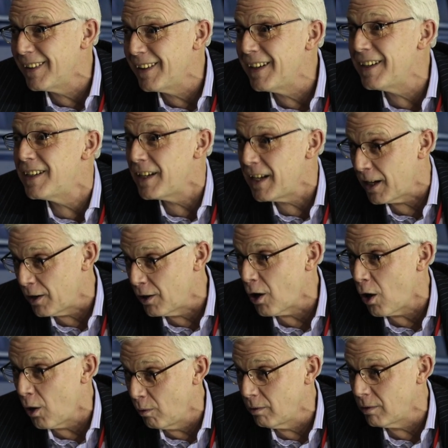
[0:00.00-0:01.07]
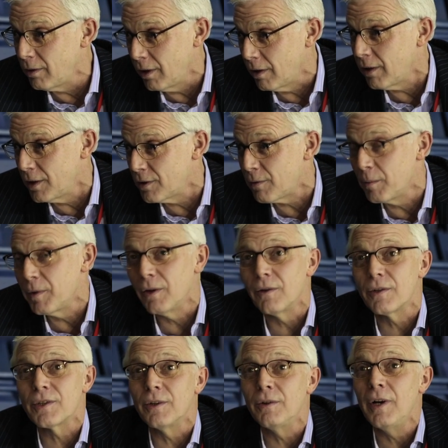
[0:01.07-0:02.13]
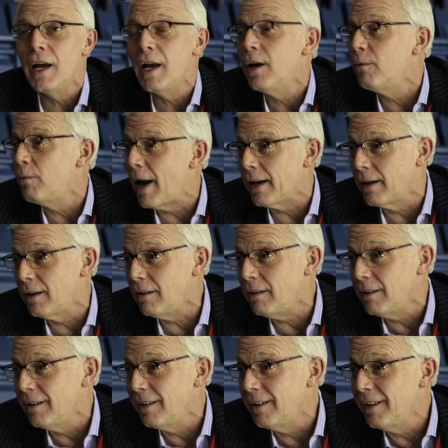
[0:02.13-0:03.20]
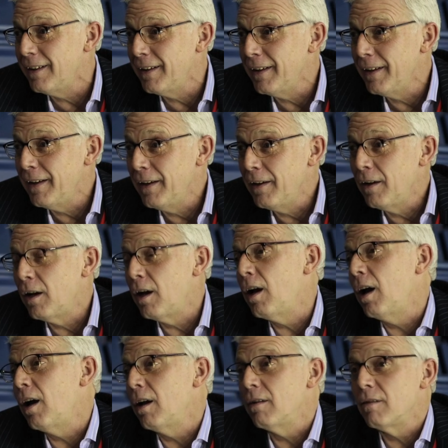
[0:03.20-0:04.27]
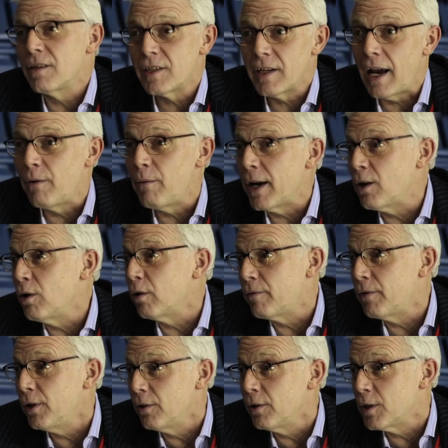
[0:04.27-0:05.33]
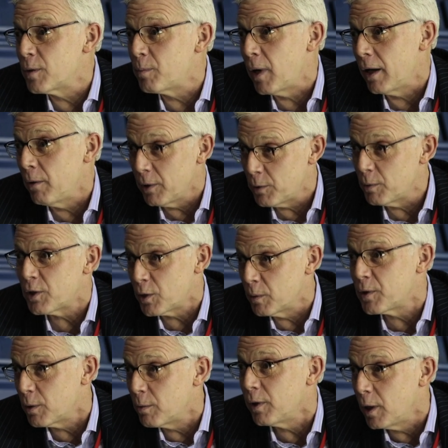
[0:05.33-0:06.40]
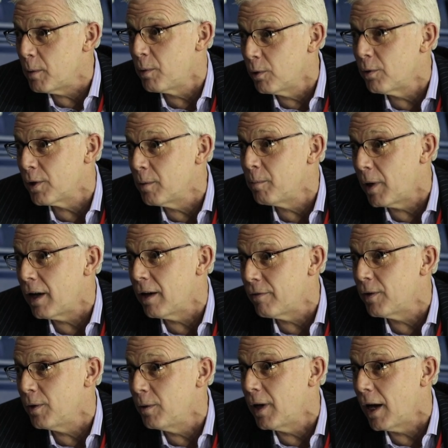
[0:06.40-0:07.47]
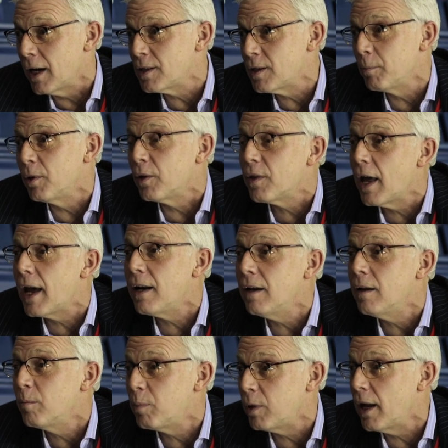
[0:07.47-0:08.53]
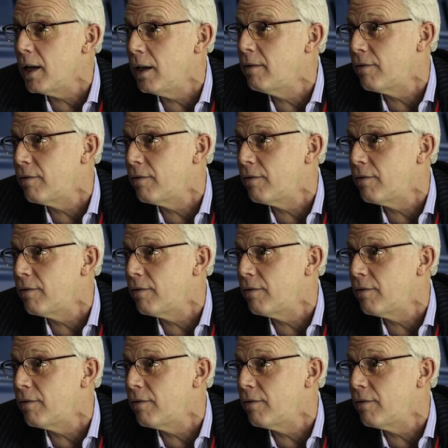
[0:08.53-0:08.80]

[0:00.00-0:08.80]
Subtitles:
He did it old, you know, he's from the old school. Randall set a record for youngest play, which was subsequently broken by a few guys, but then played